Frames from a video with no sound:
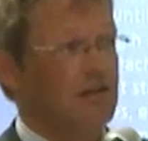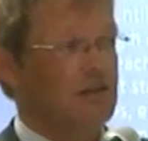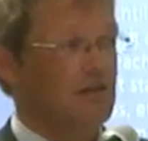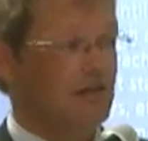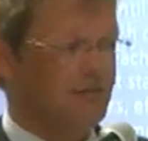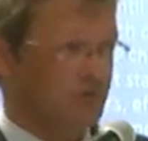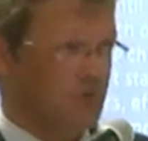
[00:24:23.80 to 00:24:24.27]

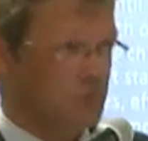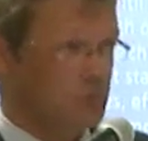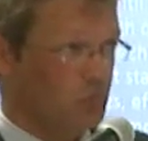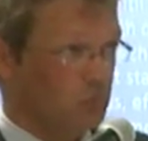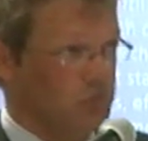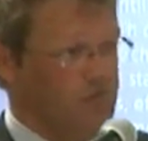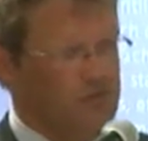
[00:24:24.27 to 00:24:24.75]
if you
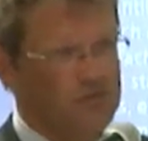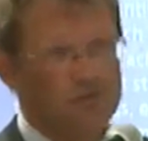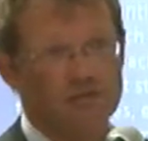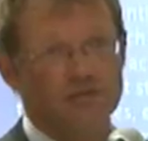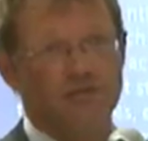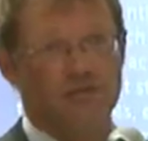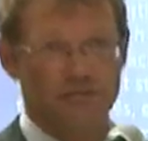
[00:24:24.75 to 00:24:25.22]
want
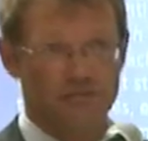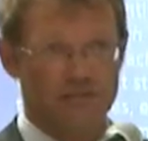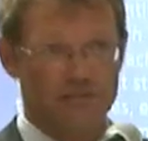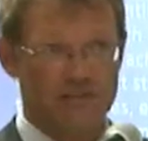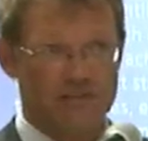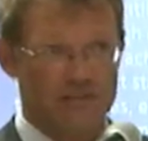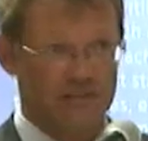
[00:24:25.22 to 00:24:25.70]
to
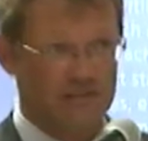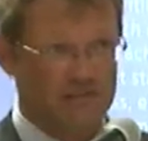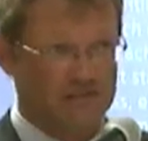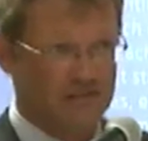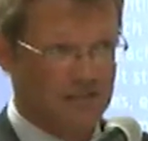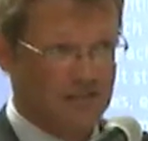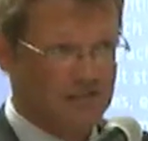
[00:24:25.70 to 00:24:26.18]

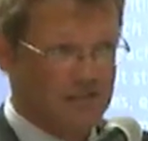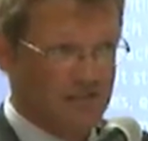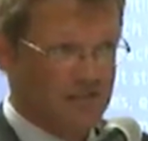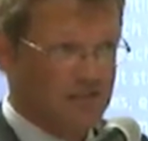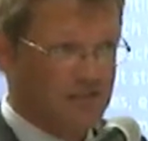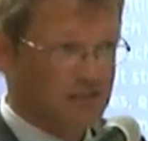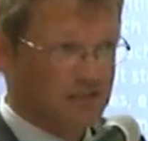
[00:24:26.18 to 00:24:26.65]
translate text
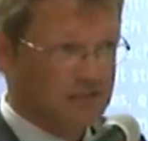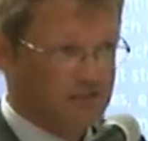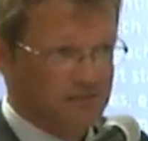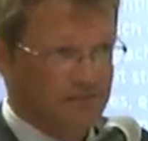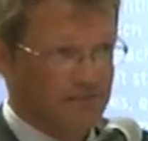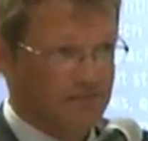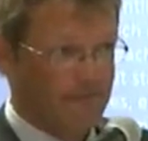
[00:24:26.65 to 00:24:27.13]
like
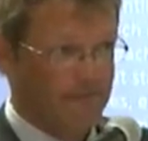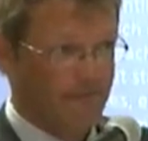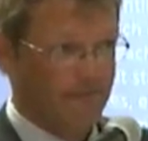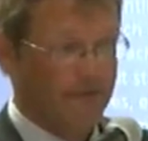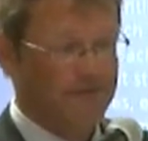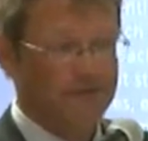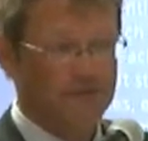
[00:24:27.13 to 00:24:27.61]
this,
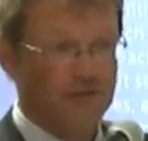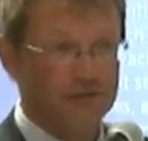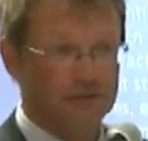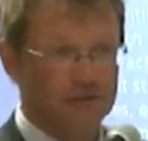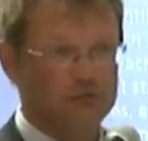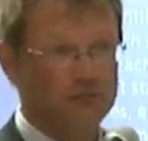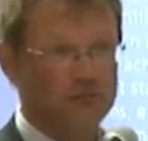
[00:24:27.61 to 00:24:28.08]
try
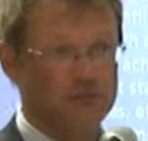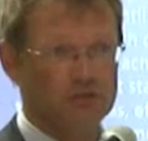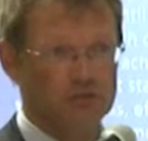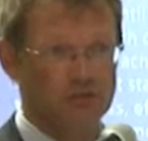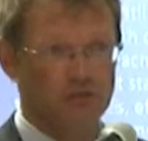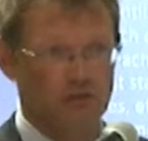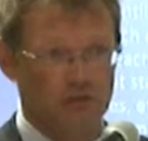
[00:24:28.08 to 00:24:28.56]
not to be
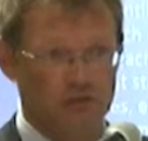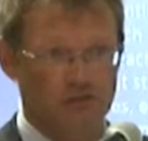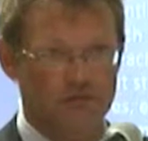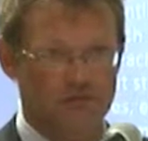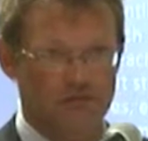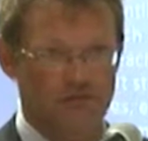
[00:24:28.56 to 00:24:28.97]
on your own.